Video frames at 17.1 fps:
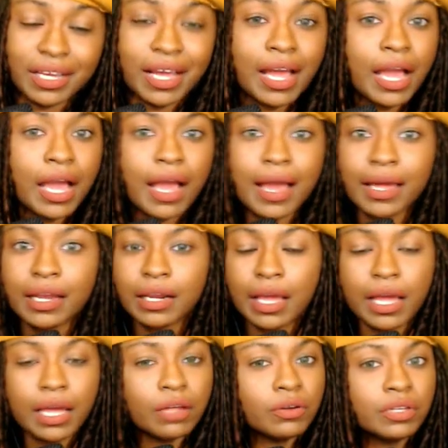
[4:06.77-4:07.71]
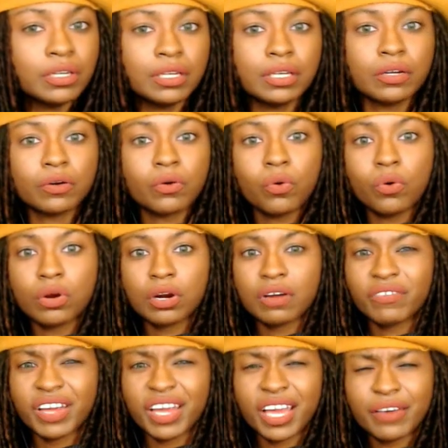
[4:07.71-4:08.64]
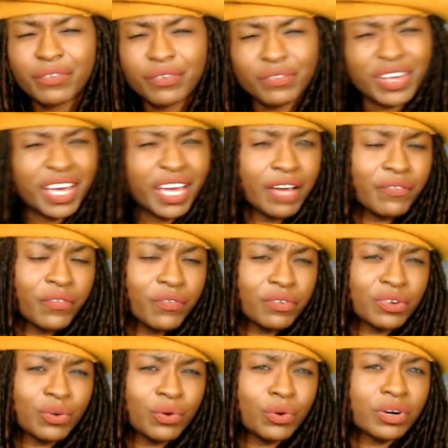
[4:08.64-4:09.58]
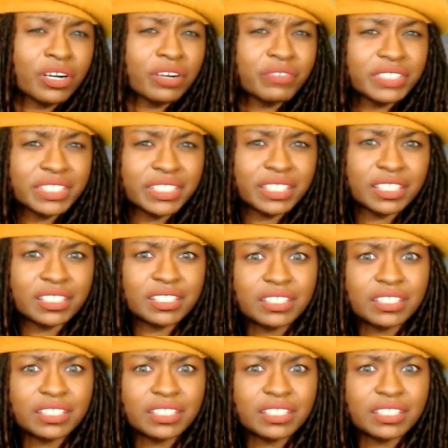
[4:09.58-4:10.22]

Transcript: I, I only need a quarter of a half of a half of a quarter of a titty.